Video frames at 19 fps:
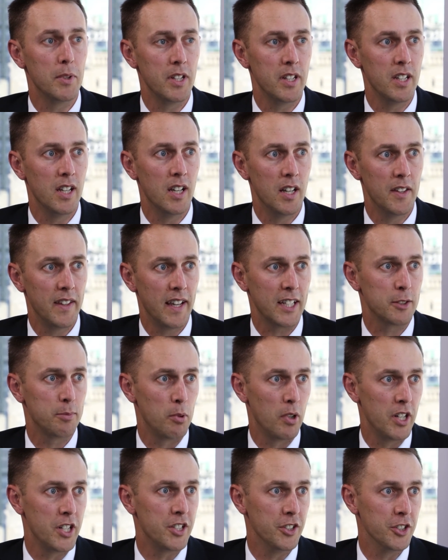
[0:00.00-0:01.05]
the
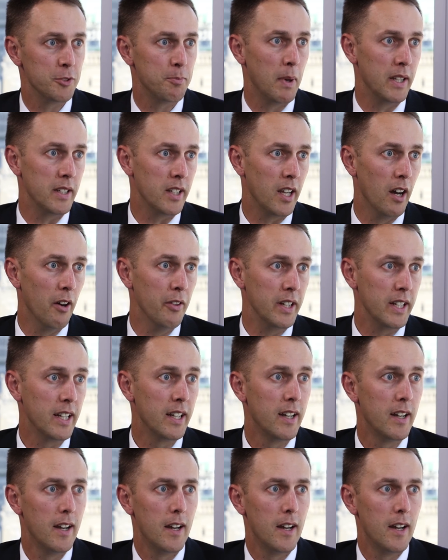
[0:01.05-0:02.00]
exploration spend going.